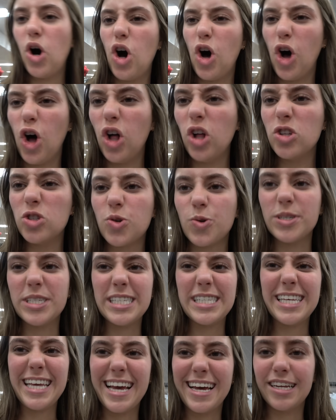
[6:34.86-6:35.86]
haul
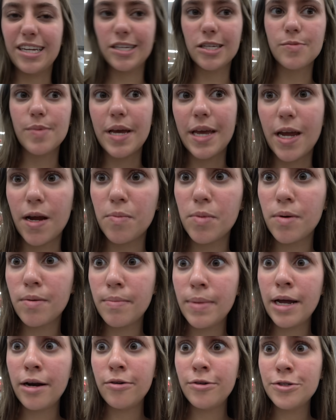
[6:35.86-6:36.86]
towards the end because my camera
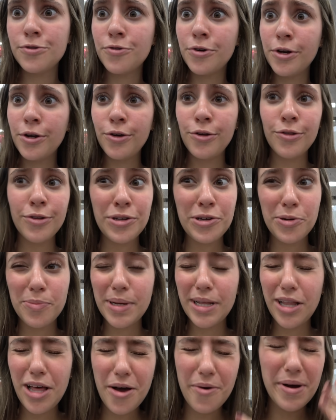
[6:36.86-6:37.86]
battery's running a little
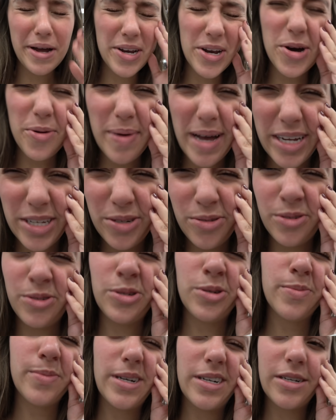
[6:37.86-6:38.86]
bit low. I know, bad
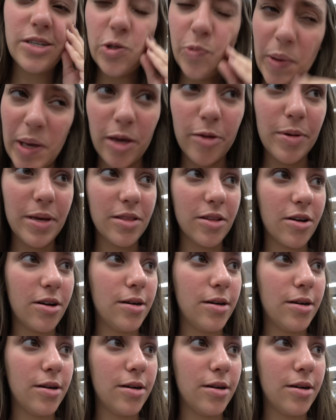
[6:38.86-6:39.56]
YouTuber. Spank me in the